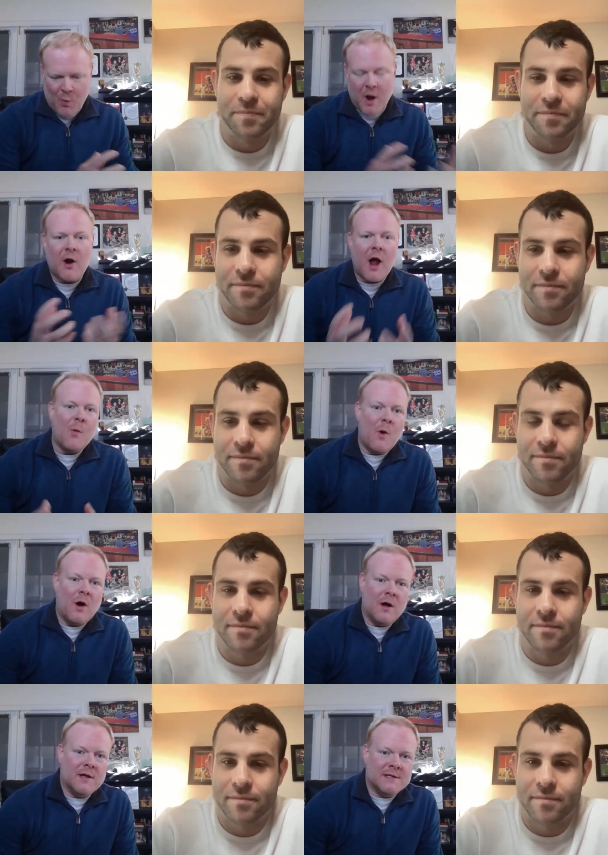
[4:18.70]
Speaker 1: where i
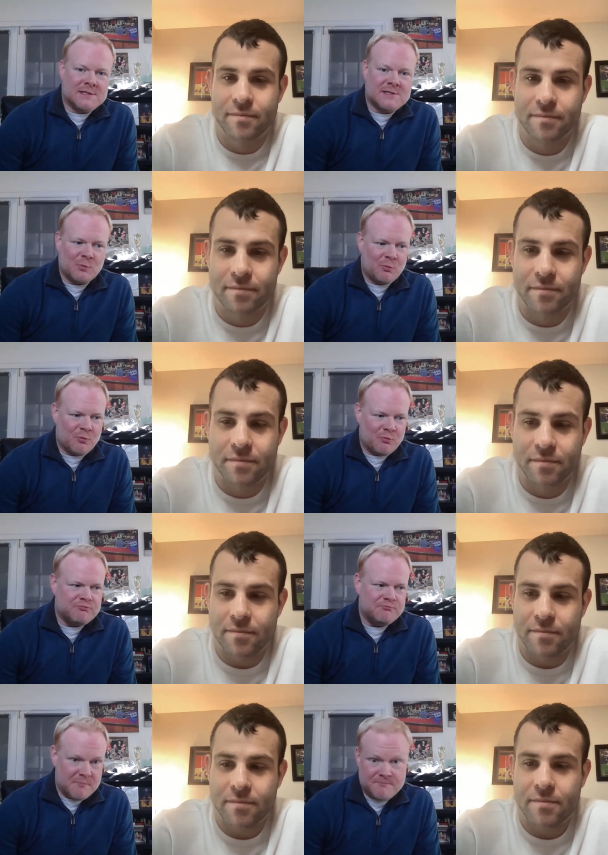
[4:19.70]
was
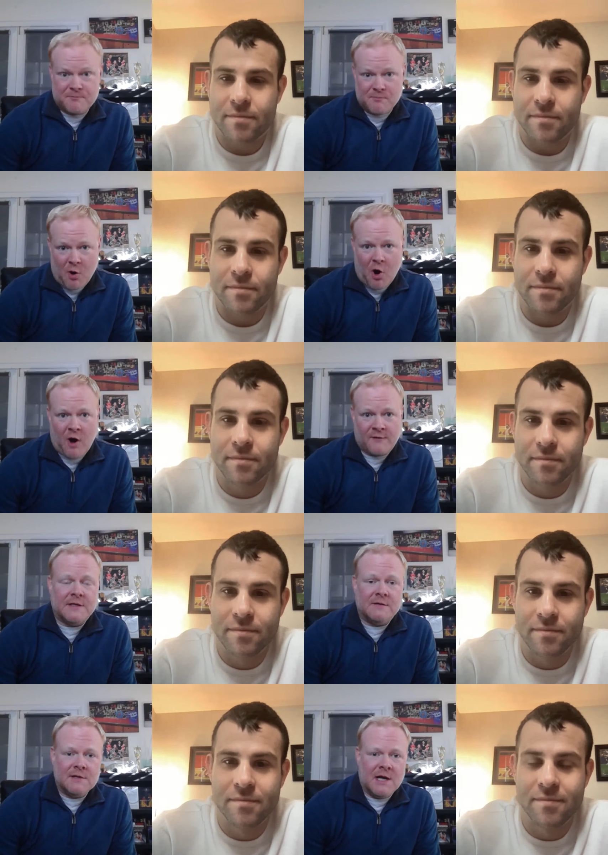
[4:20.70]

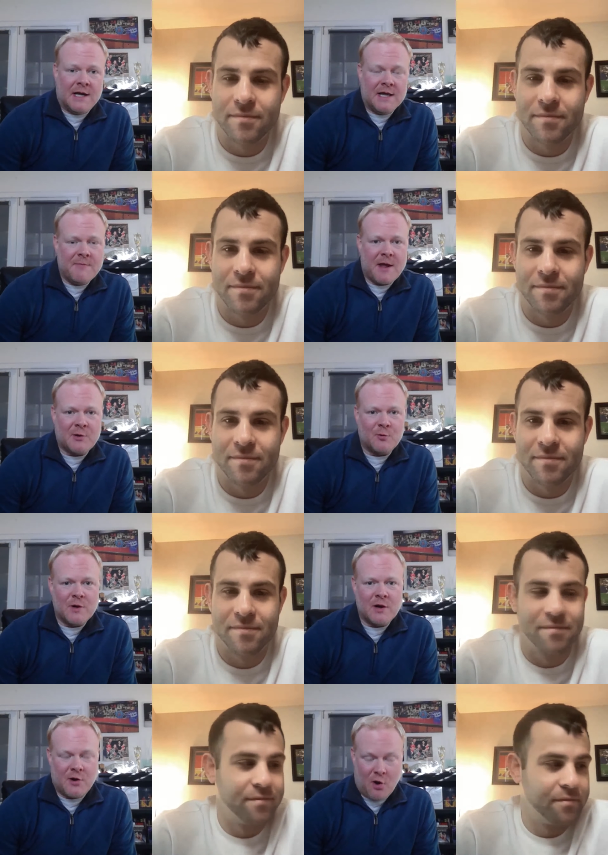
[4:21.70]
often uh, in my
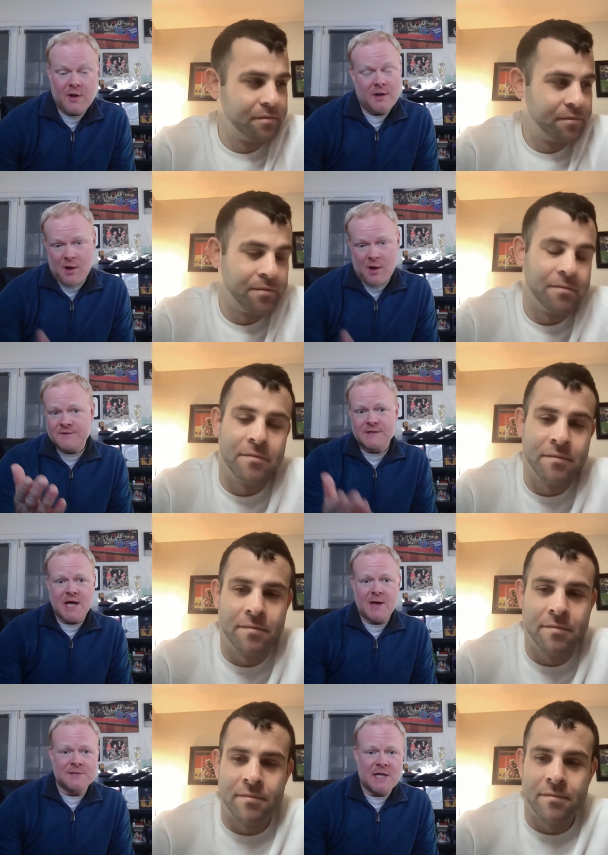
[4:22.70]
career and uh,
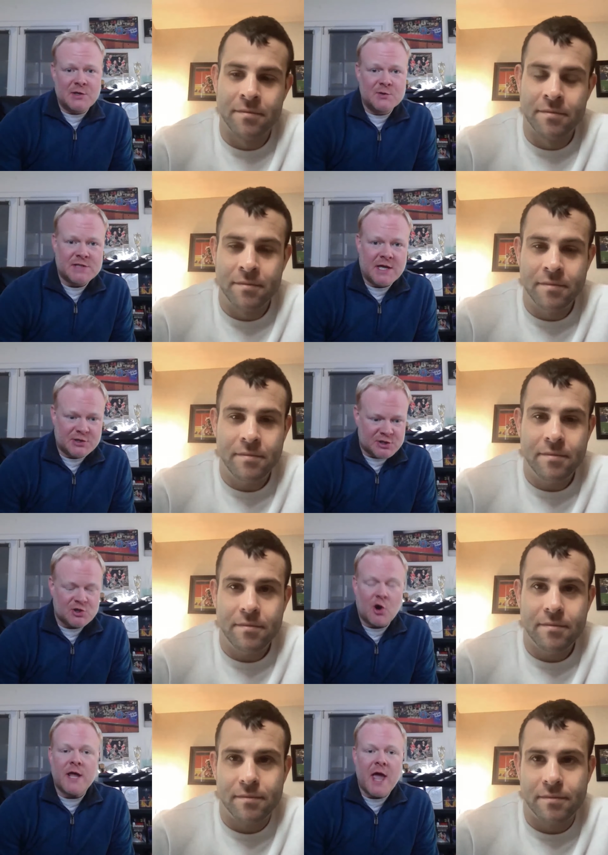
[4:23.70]
oftentimes like you said just
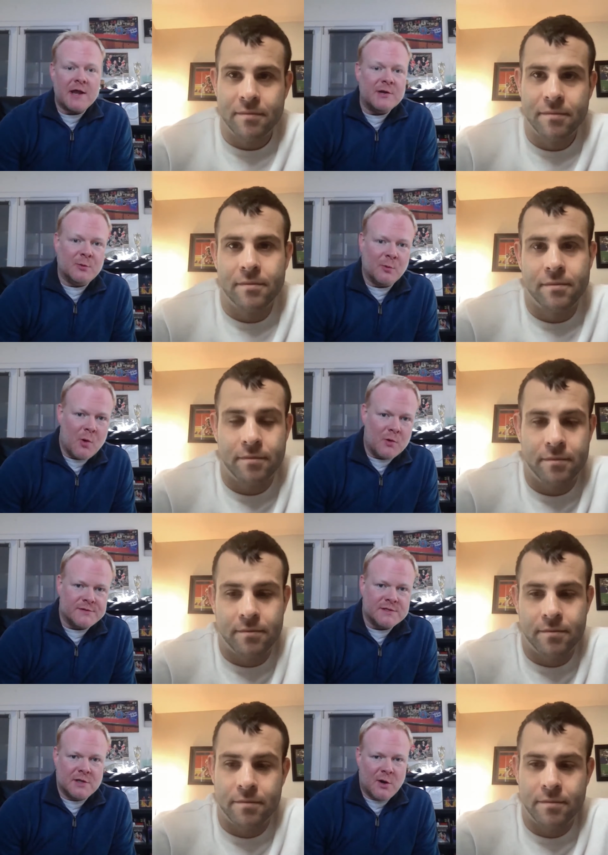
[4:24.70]
starting out in new
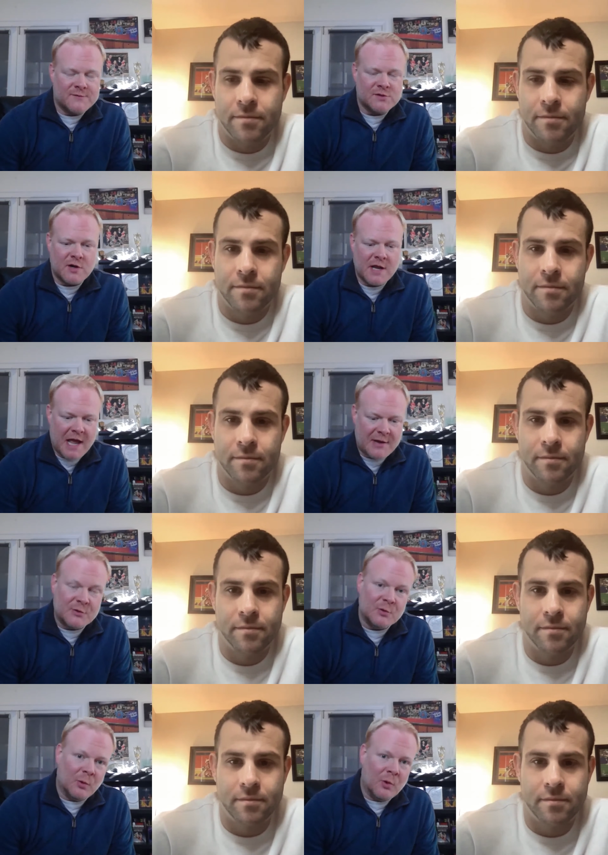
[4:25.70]
roles you know i've started out
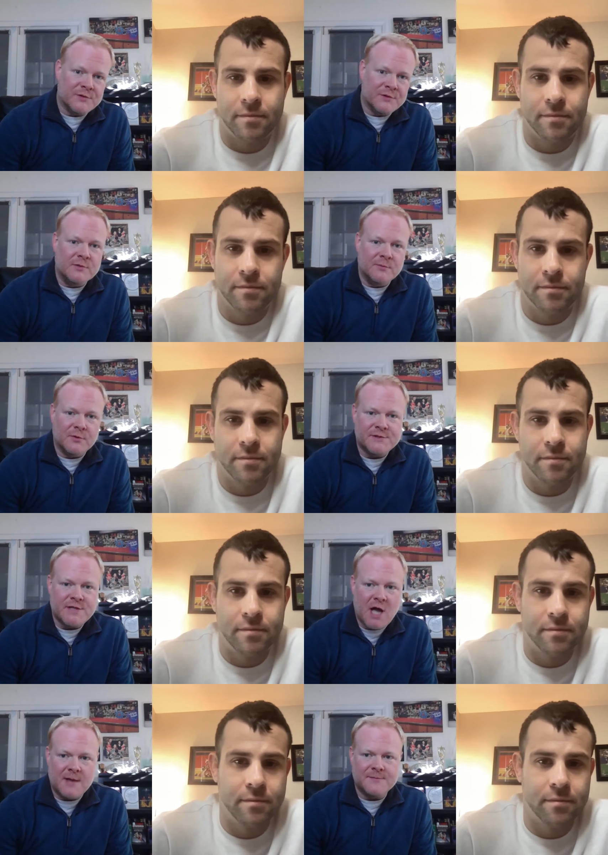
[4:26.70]
in new roles numerous
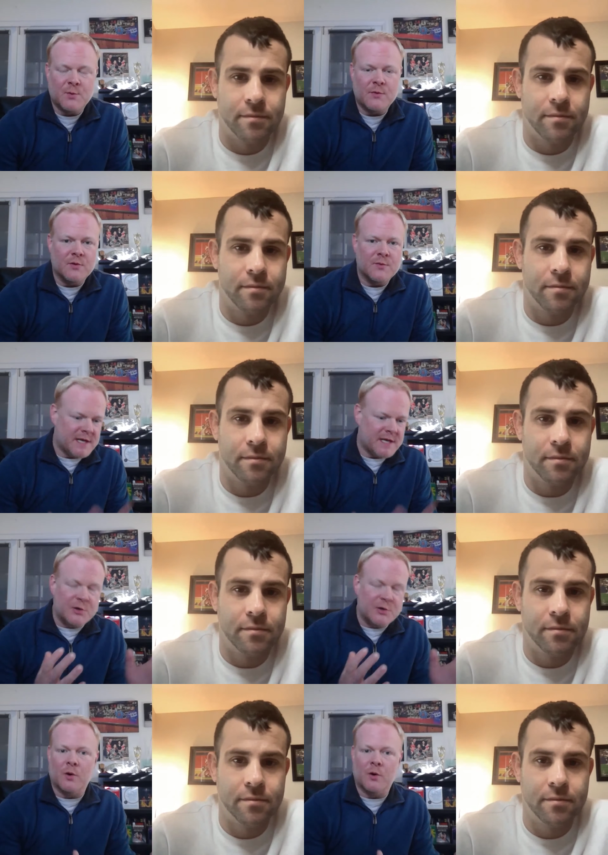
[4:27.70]
times whether it was at a
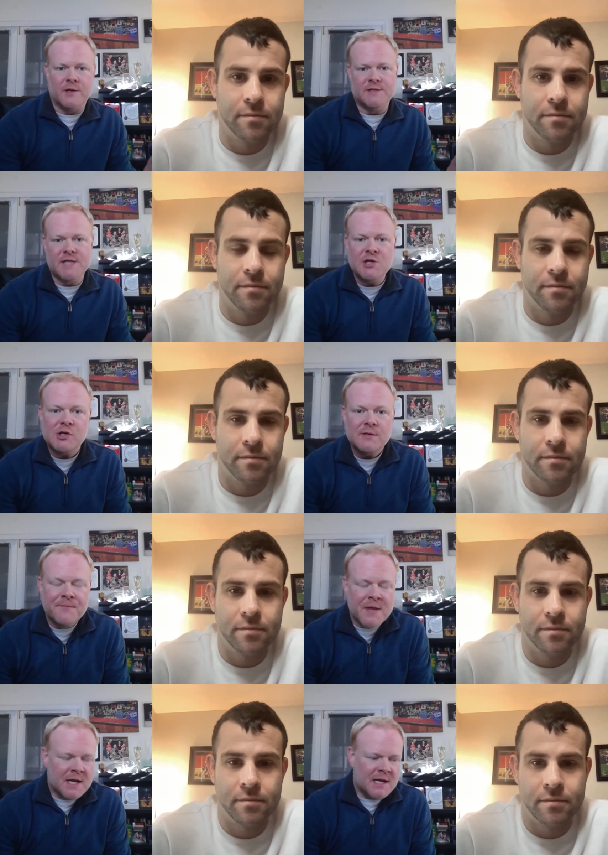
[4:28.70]
new
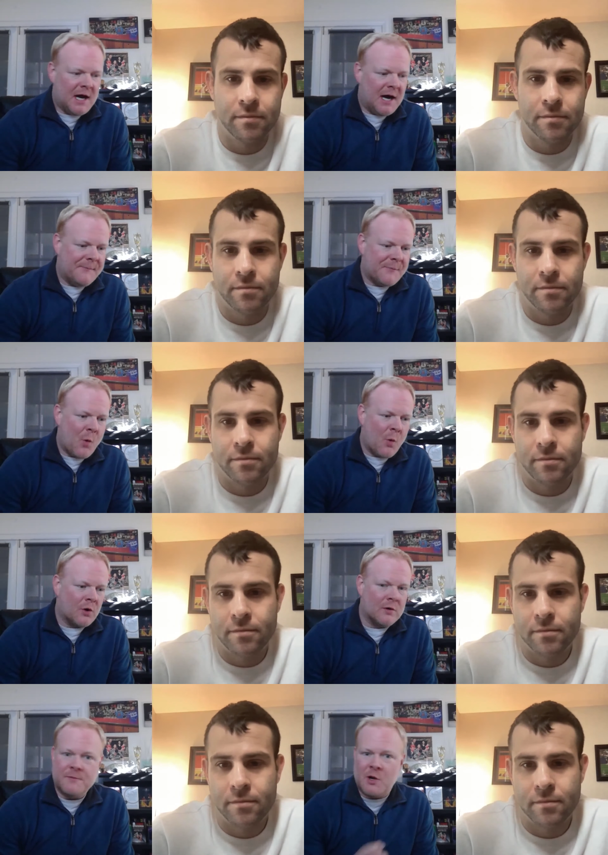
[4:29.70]
organization um,
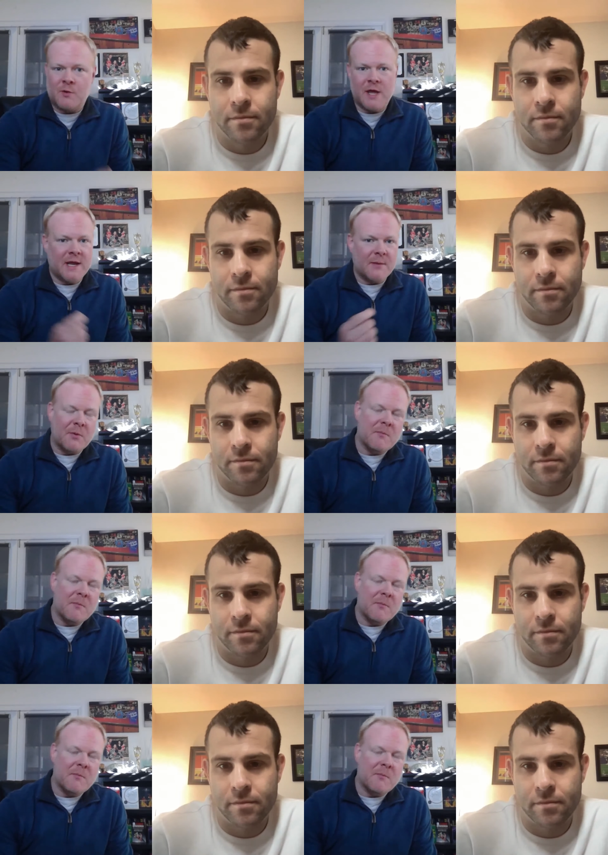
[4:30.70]
or you know getting a